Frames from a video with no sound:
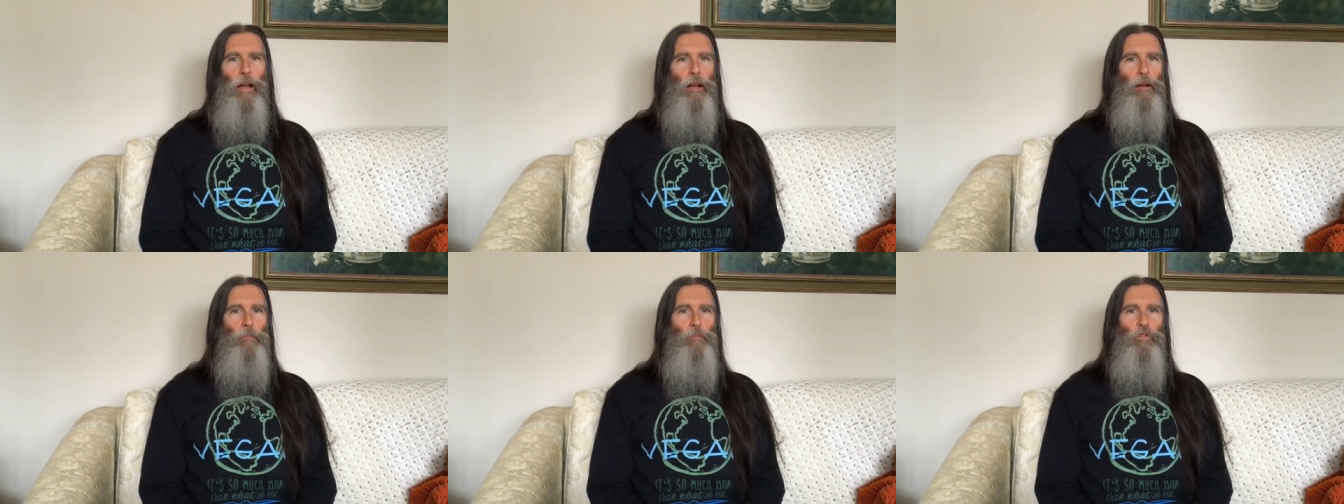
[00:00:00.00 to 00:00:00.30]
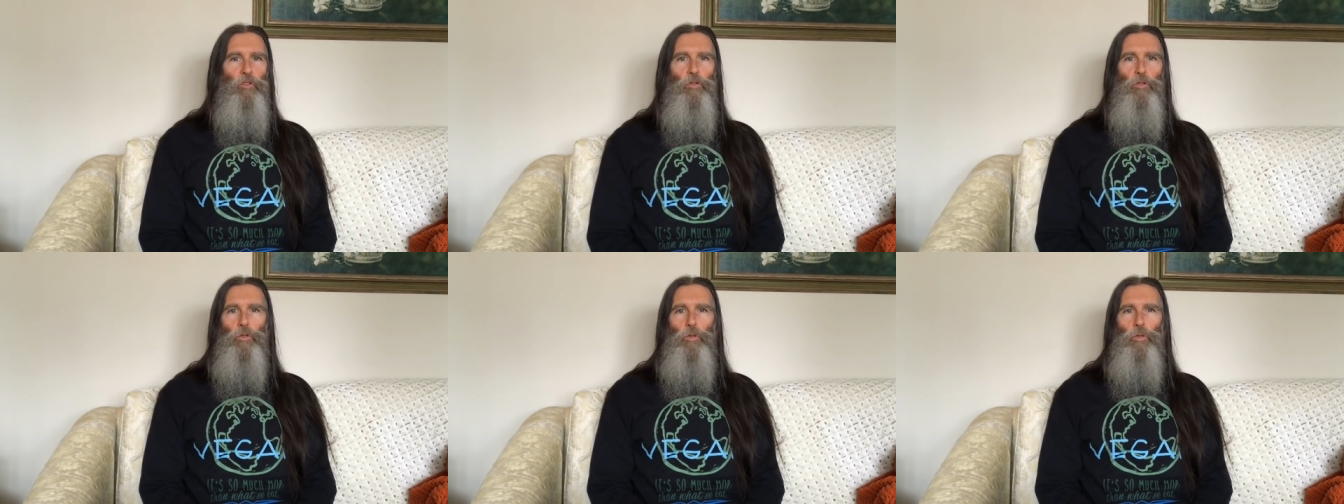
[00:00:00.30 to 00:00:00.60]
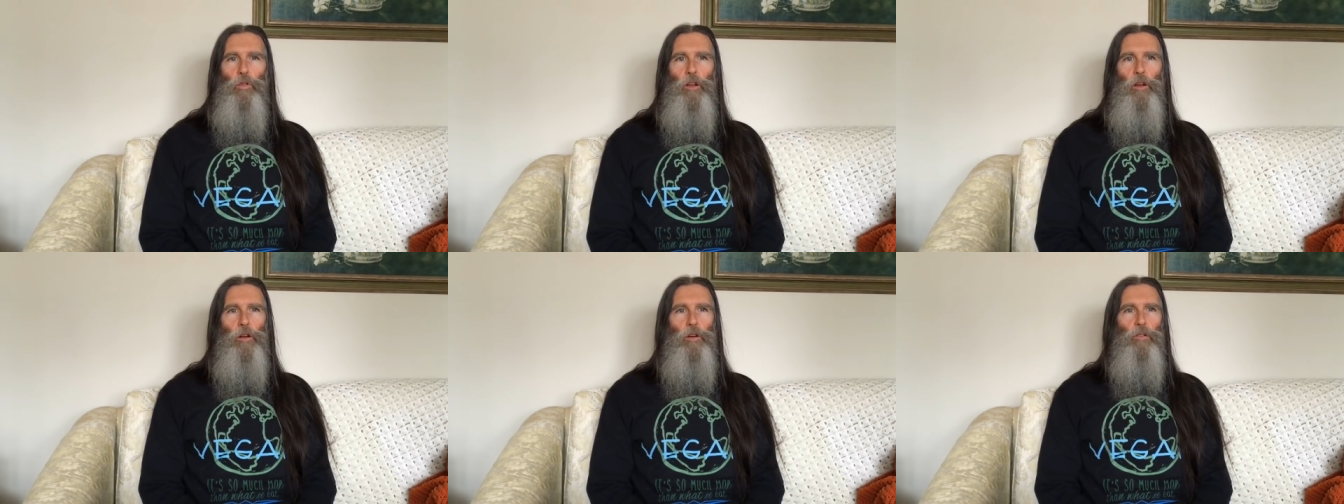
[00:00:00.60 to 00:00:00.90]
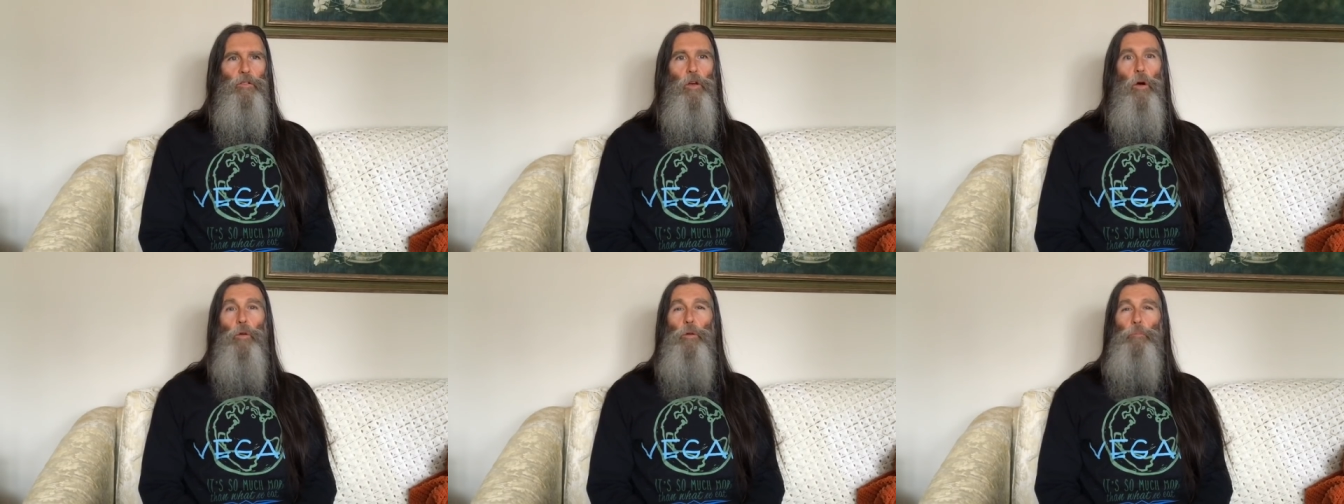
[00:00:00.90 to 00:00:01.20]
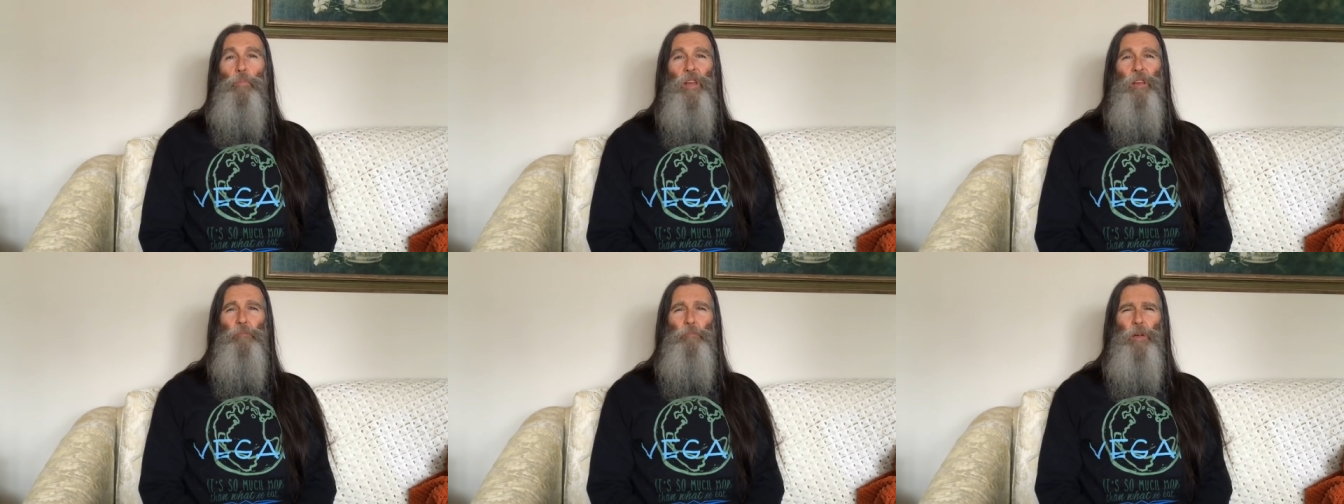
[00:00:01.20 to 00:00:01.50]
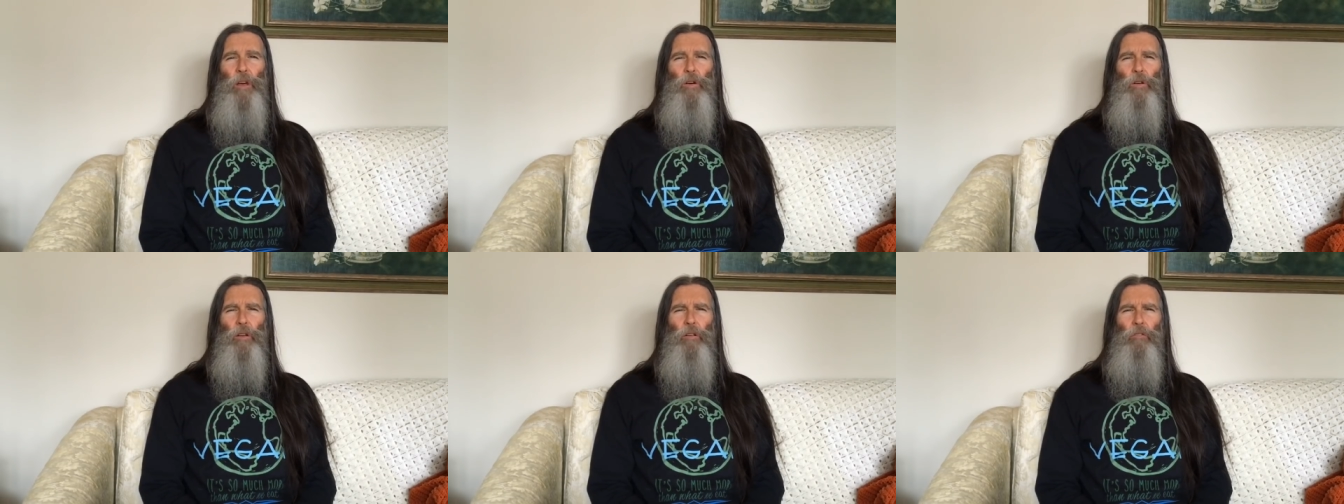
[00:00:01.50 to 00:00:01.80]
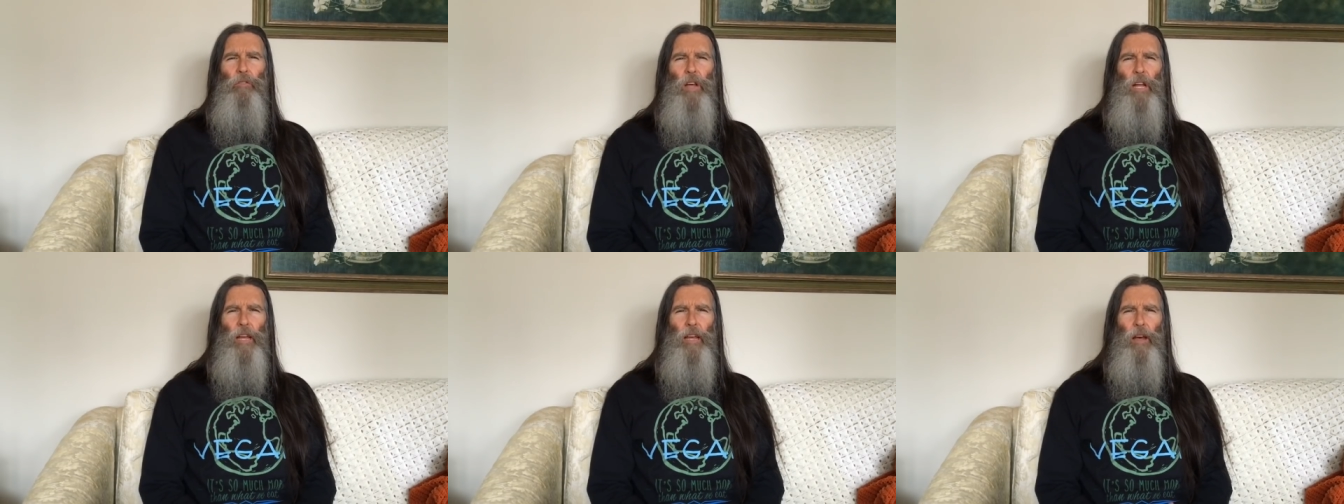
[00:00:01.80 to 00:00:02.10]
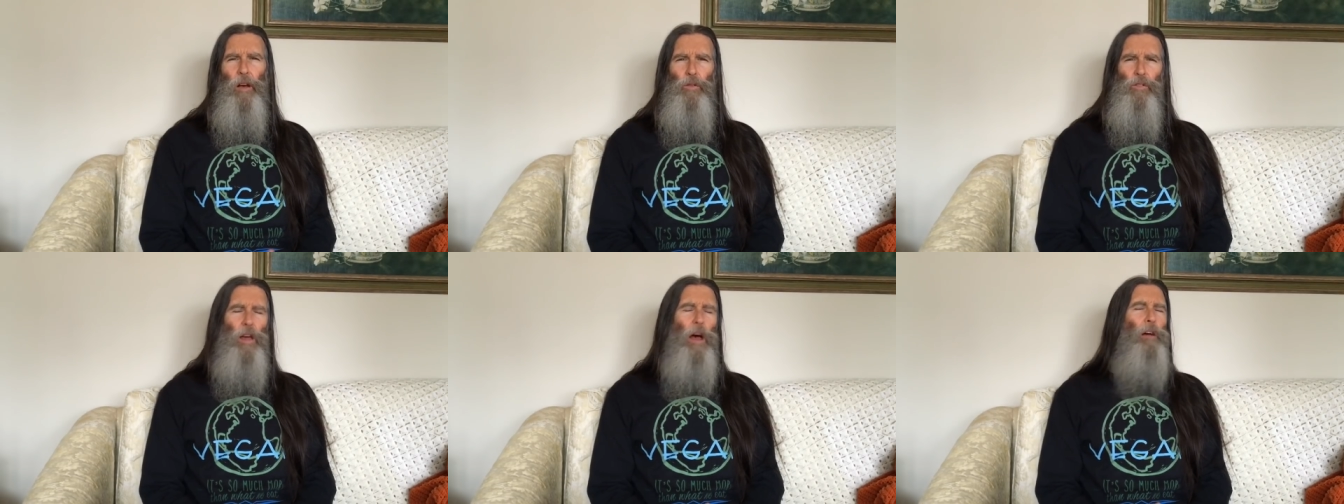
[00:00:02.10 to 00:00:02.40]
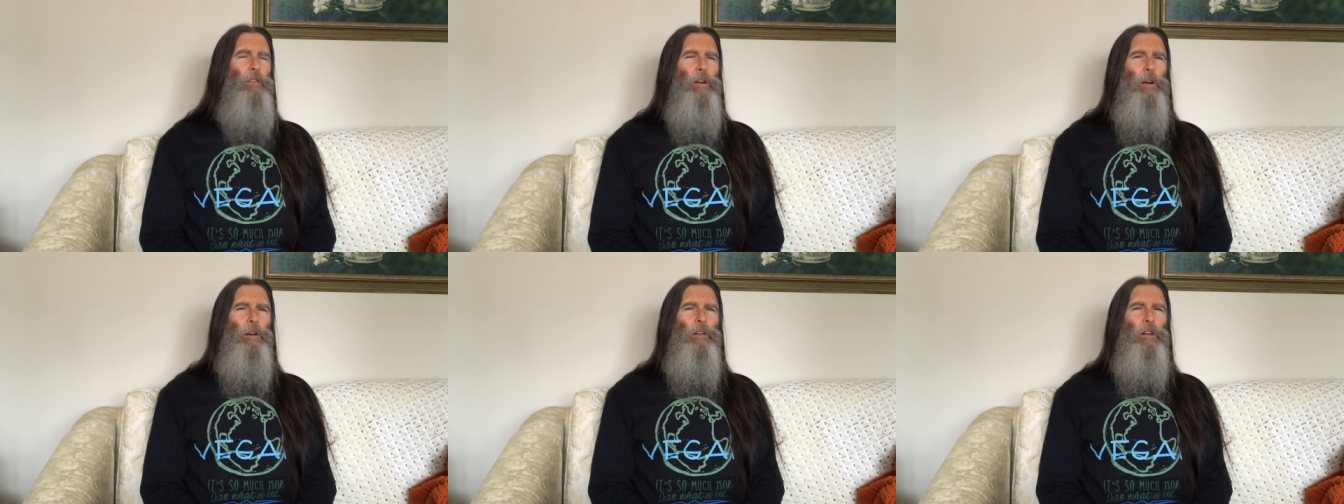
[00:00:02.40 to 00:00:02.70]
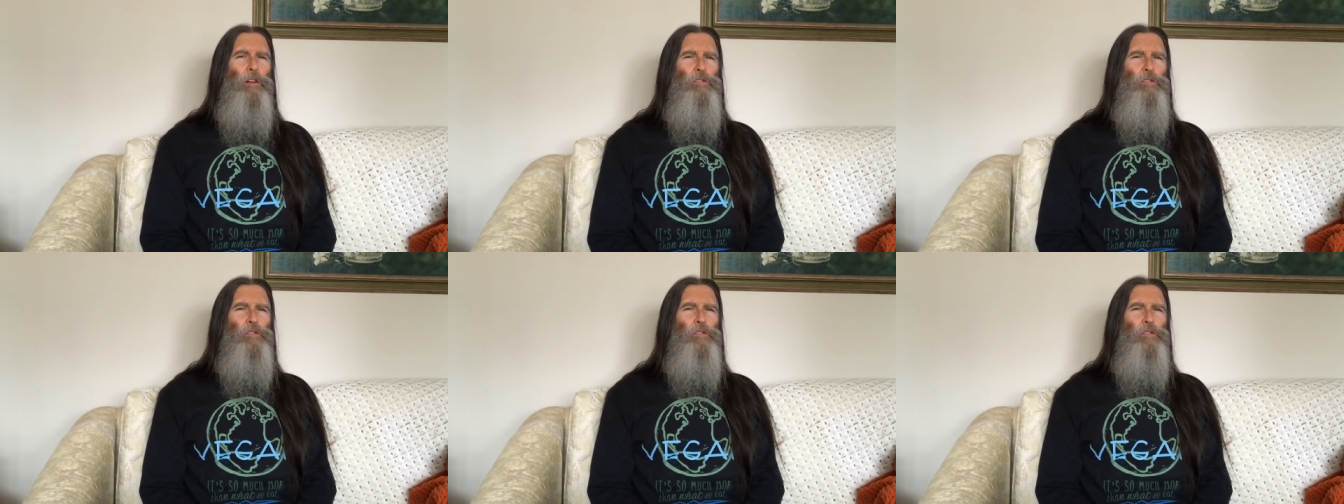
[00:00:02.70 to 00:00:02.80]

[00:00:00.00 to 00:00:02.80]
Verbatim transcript: I'm sure there's going to be a million videos out there,